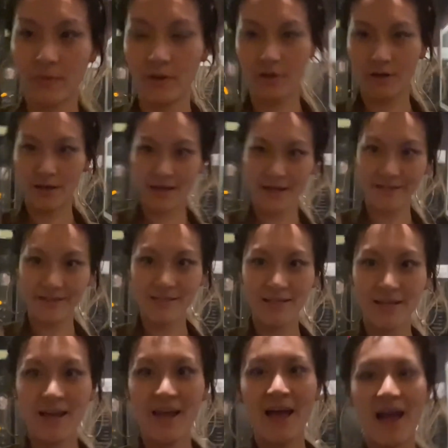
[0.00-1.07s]
And
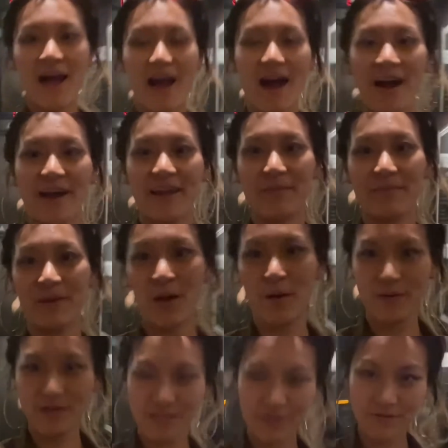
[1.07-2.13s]
I am going
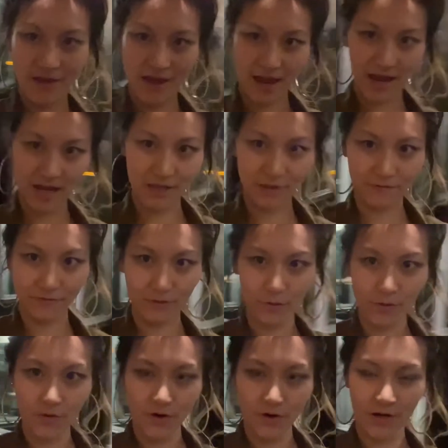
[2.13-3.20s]
to the 8th
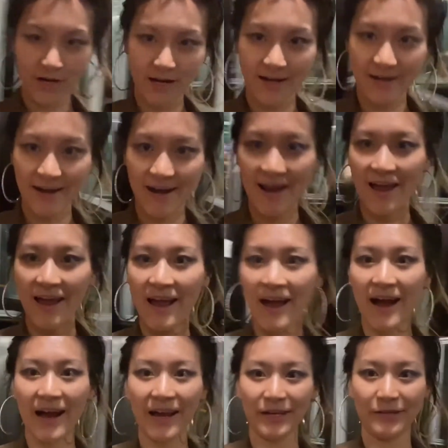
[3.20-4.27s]
floor.
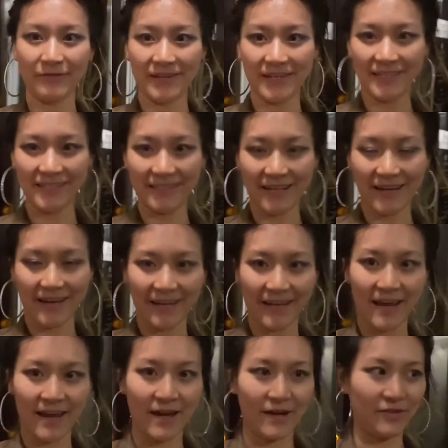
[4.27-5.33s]
I really like
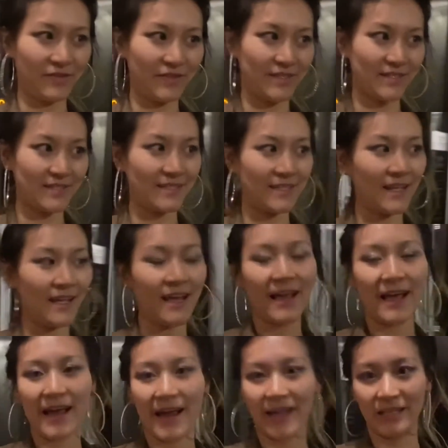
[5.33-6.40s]
how this
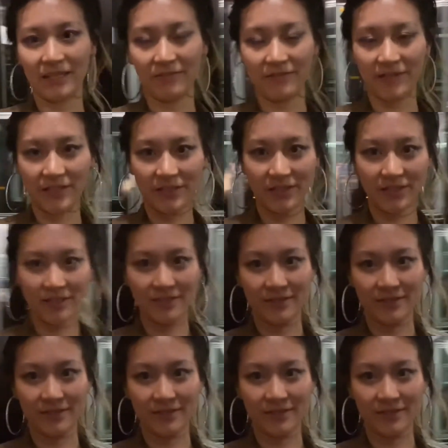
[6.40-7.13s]
elevator.